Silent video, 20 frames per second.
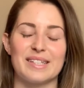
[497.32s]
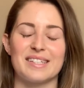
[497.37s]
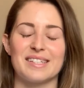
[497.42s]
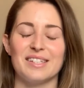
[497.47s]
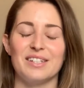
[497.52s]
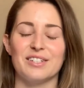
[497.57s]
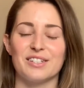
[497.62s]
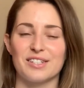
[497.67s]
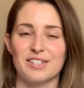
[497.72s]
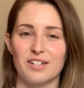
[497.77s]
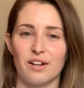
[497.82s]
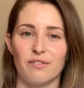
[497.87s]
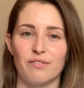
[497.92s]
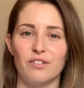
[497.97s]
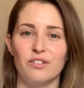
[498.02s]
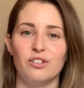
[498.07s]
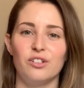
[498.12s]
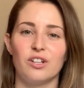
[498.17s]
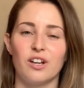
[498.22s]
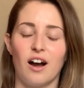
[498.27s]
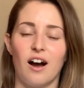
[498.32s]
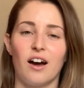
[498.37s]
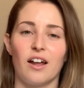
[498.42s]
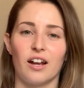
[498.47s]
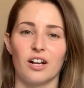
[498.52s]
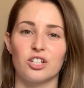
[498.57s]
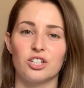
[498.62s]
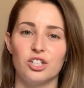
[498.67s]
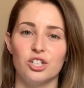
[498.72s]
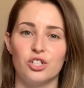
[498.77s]
It's stuff that you can't
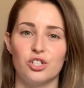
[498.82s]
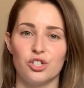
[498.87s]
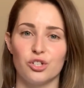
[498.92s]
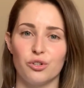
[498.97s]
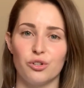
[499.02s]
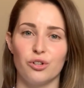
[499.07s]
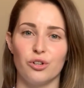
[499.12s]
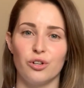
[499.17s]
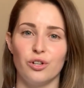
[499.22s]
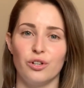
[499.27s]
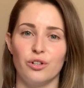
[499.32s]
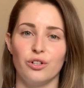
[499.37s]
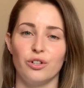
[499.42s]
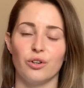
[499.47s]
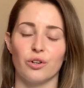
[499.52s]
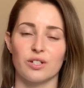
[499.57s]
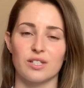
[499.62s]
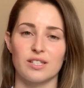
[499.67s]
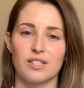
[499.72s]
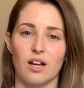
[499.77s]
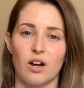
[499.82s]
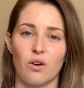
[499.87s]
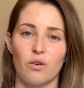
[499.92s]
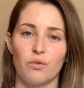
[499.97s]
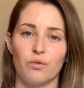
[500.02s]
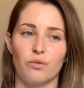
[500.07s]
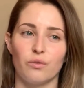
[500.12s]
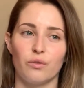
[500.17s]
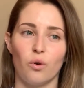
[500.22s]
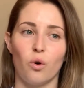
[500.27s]
actually do
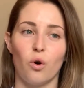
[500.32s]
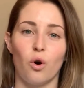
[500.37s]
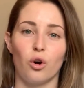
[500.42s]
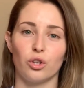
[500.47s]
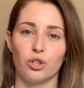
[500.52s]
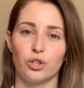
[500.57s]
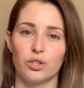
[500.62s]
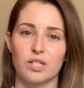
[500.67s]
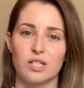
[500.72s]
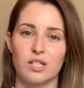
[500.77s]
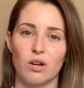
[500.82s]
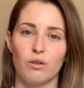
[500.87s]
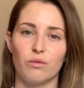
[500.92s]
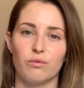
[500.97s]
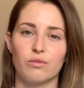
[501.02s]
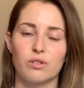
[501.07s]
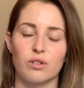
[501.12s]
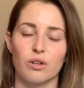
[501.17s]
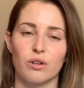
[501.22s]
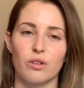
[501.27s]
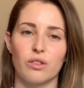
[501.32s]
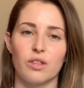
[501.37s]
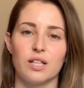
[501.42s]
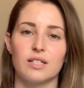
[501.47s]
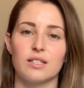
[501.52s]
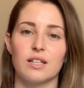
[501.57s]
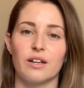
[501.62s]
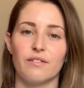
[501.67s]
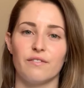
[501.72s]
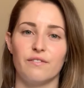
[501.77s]
yourself or on yourself. So
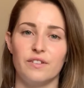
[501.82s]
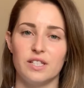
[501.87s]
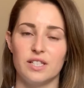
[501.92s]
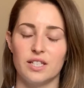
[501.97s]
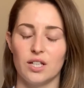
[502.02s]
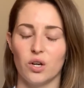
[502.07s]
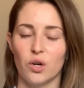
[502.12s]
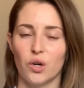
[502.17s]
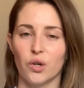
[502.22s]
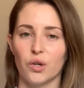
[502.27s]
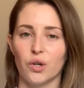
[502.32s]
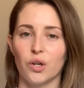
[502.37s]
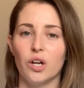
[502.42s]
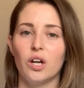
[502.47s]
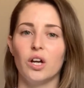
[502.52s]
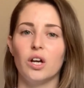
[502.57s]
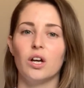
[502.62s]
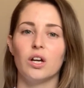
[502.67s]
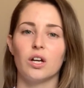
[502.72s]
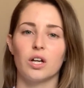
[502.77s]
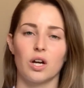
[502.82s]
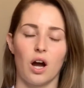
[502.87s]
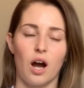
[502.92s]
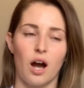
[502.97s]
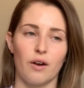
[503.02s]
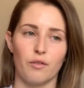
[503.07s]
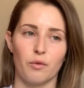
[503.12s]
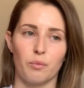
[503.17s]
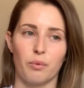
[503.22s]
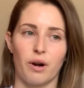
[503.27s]
things like physio,
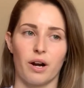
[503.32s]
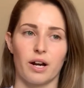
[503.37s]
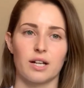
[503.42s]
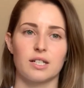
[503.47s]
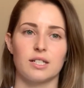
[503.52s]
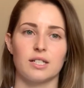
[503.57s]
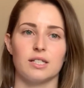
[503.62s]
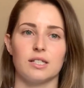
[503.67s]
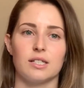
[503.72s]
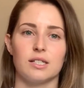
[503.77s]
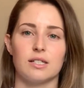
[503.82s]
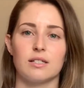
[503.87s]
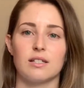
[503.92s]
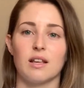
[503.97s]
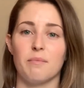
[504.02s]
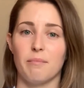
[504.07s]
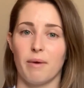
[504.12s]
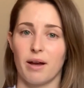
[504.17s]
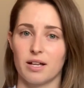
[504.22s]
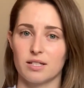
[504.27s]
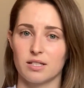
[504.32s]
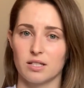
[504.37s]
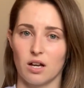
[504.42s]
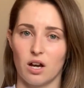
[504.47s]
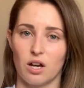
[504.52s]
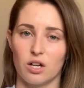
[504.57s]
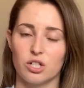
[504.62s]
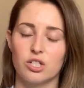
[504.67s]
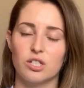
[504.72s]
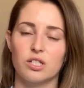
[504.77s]
chiropractors,
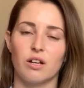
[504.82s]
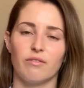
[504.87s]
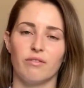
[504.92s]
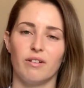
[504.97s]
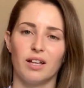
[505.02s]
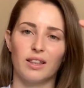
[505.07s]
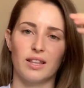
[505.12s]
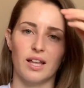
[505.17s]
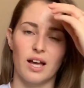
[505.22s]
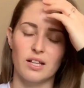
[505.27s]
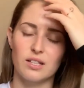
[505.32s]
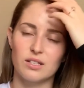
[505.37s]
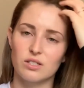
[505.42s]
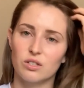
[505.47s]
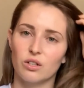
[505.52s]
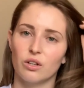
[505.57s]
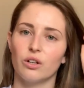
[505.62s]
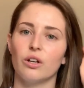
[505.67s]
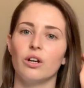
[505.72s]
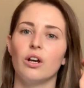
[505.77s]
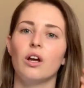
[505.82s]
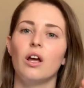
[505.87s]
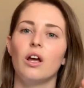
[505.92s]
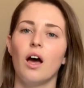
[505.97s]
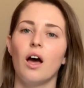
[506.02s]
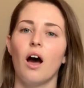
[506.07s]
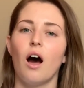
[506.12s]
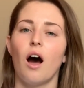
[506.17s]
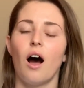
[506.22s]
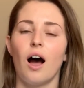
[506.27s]
massage, stuff like that. So
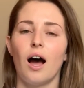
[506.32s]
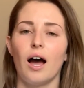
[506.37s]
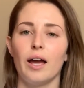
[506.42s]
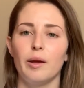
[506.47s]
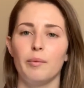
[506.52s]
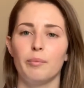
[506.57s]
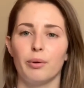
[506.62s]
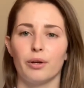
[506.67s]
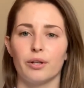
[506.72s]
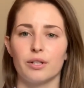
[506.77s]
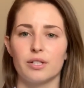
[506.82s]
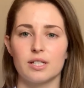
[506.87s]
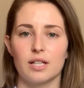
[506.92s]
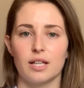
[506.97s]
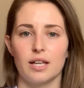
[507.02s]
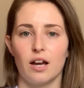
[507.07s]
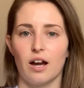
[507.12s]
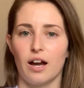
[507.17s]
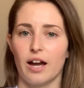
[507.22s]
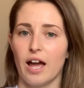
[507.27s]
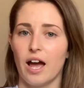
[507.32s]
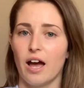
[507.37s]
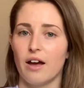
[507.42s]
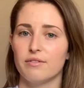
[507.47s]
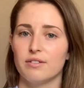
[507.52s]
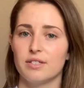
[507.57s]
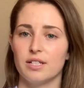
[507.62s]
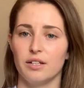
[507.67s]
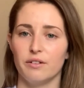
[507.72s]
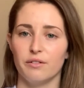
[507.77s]
I personally
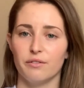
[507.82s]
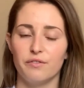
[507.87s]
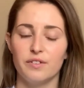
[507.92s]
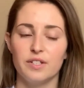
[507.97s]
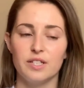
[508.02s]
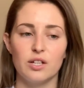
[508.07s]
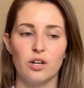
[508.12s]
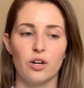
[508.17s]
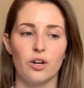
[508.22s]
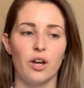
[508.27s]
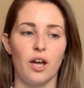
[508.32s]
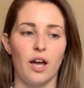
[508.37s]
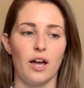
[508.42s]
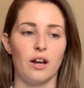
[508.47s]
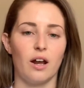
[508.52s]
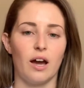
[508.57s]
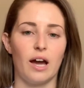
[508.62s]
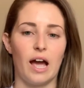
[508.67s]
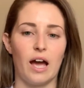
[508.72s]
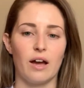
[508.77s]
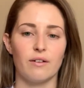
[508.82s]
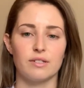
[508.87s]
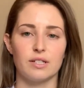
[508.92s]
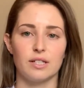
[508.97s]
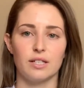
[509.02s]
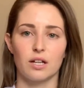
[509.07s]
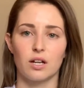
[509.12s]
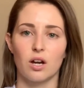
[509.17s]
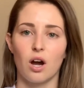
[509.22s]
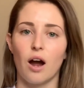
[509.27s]
have seen a physio and I have
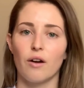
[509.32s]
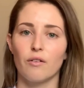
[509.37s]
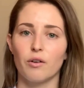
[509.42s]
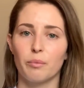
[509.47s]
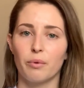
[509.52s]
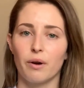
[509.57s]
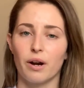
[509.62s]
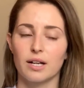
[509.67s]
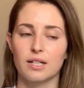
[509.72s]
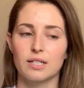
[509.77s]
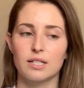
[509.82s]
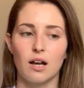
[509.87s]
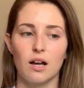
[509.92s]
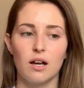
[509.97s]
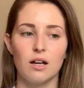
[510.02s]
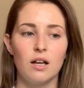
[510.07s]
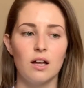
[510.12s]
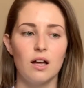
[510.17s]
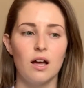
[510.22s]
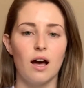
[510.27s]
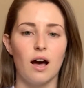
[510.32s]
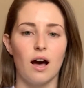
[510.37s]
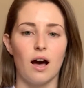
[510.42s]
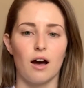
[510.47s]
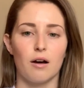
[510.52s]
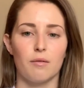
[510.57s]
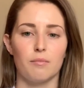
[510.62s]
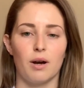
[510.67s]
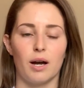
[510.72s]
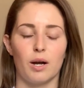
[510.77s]
seen a chiropractor.
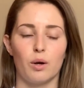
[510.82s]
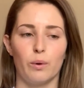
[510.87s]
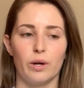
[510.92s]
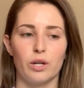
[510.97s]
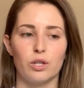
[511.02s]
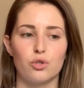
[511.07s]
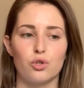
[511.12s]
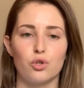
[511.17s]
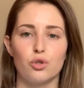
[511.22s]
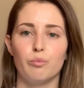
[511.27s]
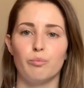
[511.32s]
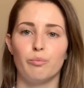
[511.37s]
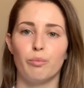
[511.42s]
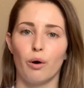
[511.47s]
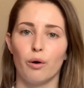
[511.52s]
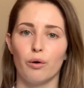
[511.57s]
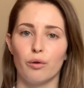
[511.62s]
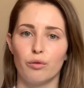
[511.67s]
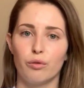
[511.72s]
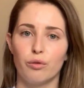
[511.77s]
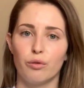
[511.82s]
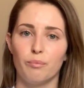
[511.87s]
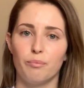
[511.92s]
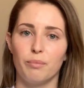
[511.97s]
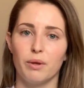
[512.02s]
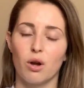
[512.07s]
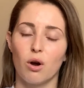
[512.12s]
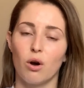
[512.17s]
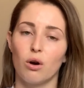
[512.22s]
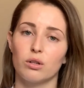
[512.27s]
I went to both
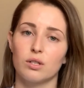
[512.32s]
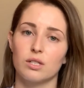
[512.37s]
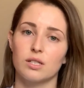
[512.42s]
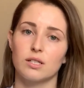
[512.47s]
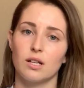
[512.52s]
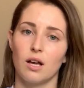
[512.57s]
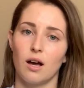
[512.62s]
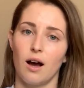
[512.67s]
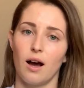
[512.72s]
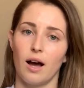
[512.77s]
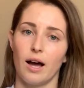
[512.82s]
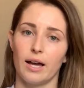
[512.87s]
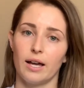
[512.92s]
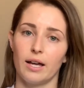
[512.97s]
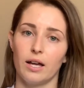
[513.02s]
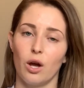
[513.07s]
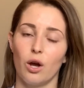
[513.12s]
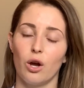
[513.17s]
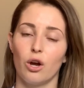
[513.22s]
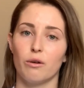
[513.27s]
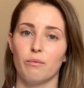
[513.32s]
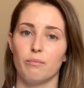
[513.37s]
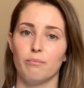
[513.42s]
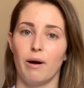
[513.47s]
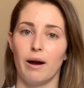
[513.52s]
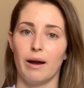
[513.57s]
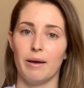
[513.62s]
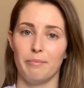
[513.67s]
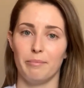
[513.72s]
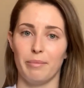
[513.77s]
because I hurt
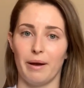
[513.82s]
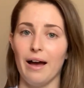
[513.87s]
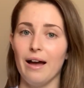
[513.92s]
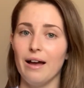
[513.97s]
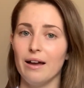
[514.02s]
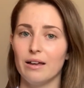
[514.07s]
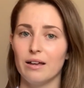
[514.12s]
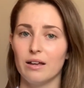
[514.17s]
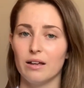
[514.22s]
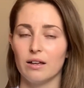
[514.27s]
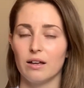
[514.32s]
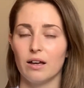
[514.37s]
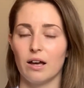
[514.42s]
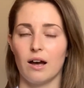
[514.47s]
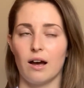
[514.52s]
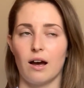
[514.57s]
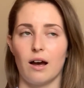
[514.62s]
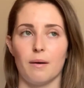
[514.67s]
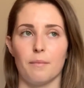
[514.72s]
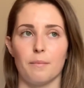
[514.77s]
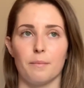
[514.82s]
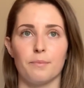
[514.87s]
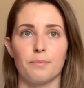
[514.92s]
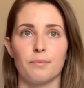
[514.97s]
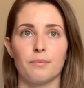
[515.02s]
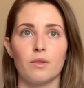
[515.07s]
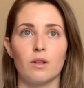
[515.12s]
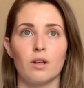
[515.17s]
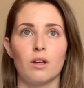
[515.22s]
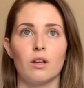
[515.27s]
my back.
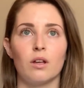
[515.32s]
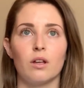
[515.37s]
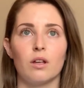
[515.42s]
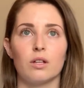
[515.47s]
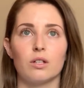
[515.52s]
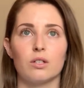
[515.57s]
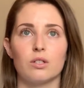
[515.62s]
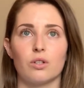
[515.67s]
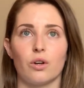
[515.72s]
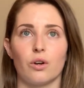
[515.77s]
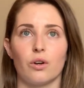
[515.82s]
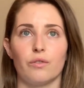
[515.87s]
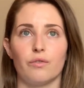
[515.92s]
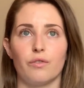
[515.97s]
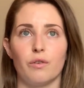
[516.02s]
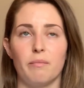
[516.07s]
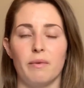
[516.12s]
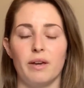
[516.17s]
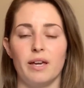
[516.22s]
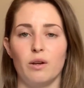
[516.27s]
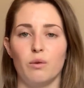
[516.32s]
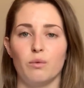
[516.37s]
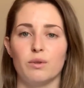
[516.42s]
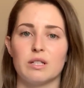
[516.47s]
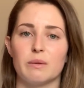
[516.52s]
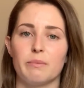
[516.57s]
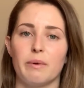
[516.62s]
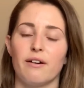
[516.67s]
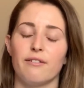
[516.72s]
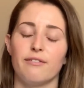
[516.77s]
So for me, it was
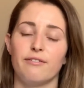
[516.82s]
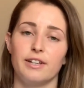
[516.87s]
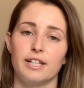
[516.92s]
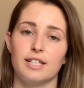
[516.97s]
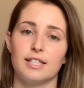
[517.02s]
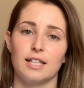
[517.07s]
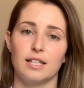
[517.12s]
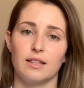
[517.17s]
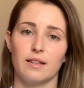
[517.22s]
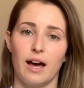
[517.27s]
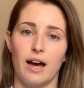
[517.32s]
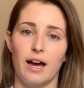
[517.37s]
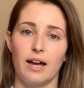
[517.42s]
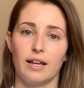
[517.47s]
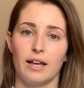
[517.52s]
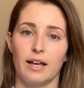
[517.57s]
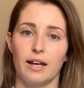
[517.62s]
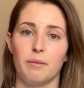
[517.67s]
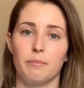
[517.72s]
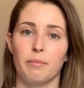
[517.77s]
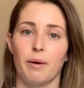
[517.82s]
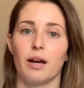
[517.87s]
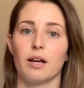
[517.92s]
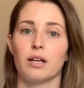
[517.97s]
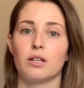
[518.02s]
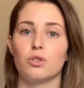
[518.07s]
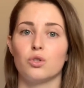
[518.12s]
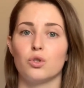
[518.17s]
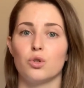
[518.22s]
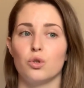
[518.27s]
about fixing that and getting
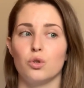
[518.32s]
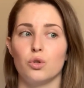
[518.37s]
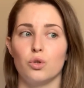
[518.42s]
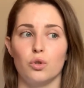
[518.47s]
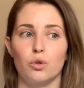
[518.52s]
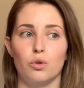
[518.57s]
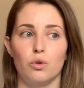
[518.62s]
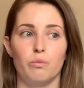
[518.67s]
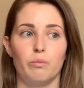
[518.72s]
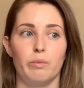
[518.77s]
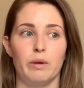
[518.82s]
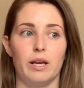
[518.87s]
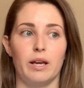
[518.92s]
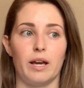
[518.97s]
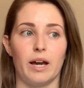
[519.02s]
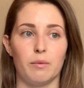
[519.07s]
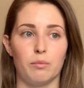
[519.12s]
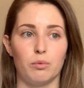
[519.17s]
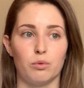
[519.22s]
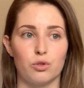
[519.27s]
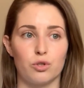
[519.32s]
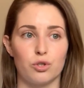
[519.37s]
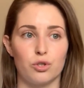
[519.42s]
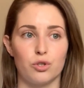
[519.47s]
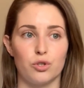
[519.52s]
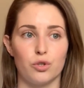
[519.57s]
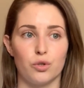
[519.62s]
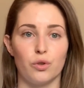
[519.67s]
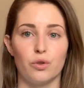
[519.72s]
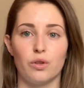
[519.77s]
back to being able to
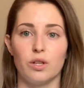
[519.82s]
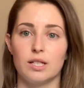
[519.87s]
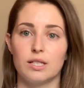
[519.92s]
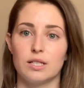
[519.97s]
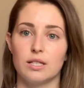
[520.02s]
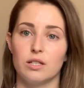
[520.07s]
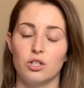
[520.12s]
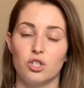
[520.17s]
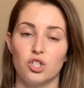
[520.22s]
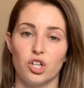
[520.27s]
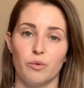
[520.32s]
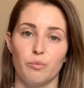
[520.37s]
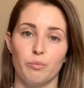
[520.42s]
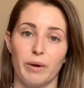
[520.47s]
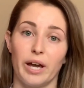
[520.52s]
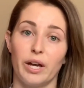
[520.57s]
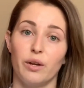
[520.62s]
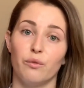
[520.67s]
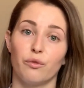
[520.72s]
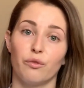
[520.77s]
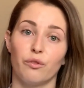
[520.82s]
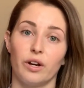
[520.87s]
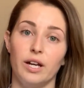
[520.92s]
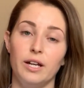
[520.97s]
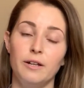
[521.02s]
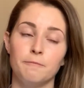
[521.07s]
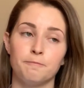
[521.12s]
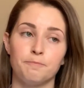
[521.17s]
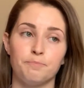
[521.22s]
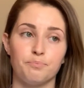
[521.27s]
do things in the gym
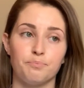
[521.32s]
pain-free.